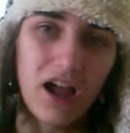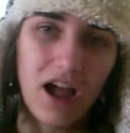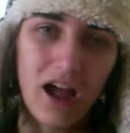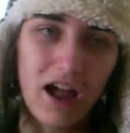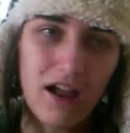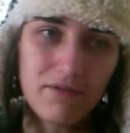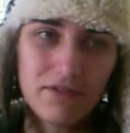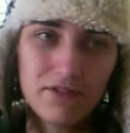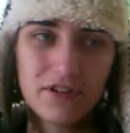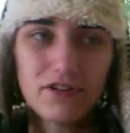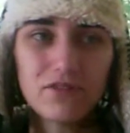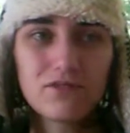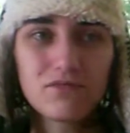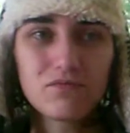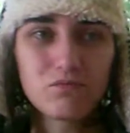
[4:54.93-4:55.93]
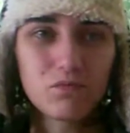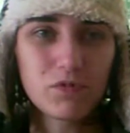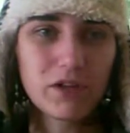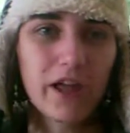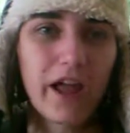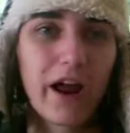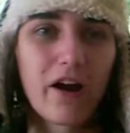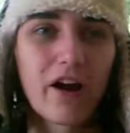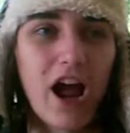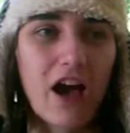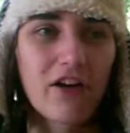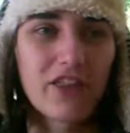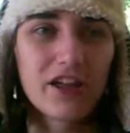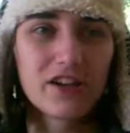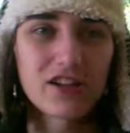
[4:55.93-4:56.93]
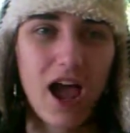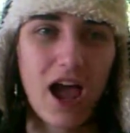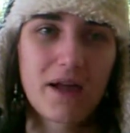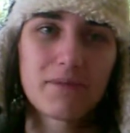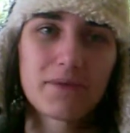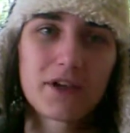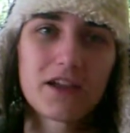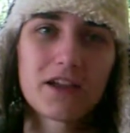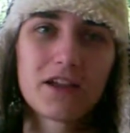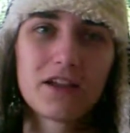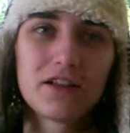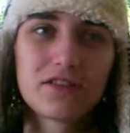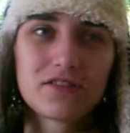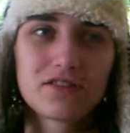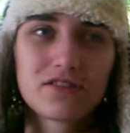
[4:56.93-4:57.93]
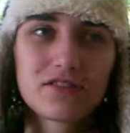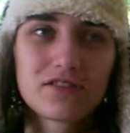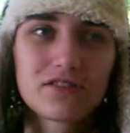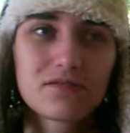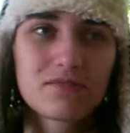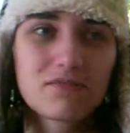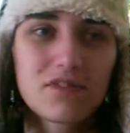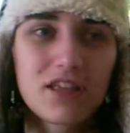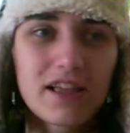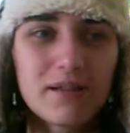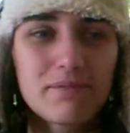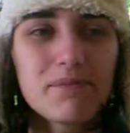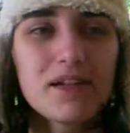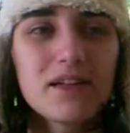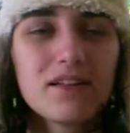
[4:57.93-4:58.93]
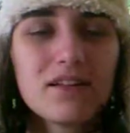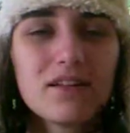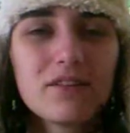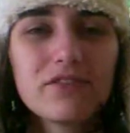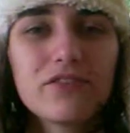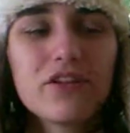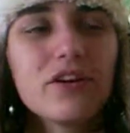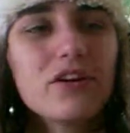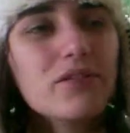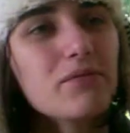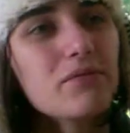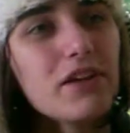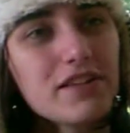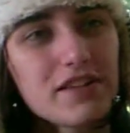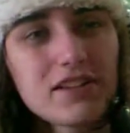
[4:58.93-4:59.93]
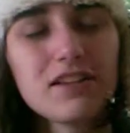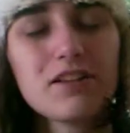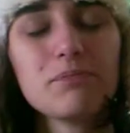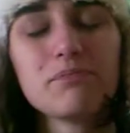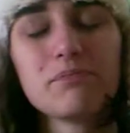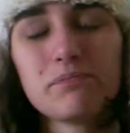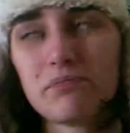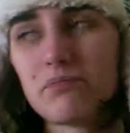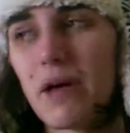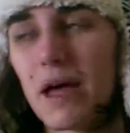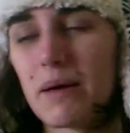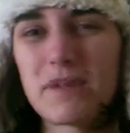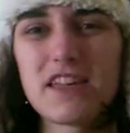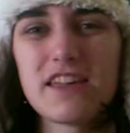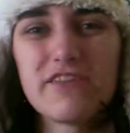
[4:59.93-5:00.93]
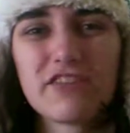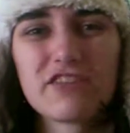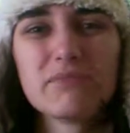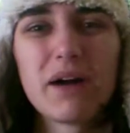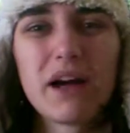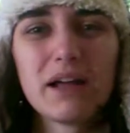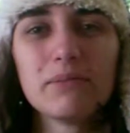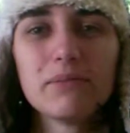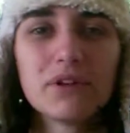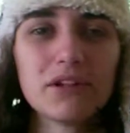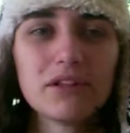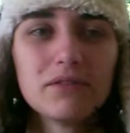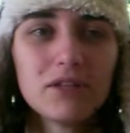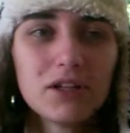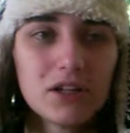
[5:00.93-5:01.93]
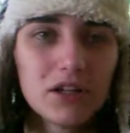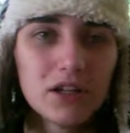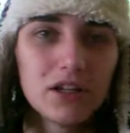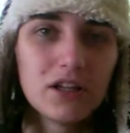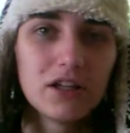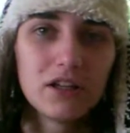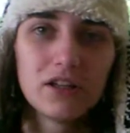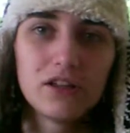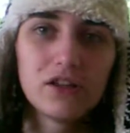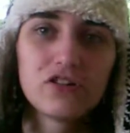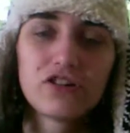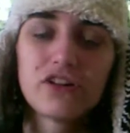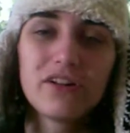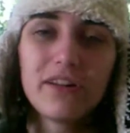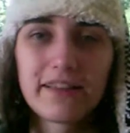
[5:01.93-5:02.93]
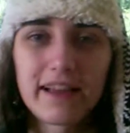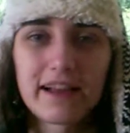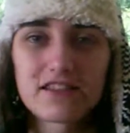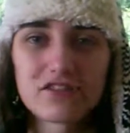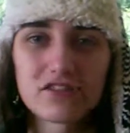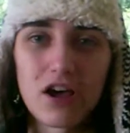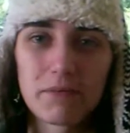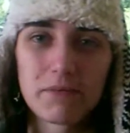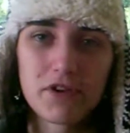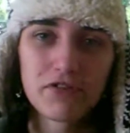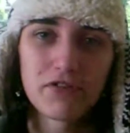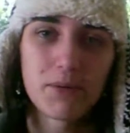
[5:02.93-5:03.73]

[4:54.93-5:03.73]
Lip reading: I really don't care how they type it. It's just, it can be it's a little pet peeve of mine, but you shouldn't let that stop you from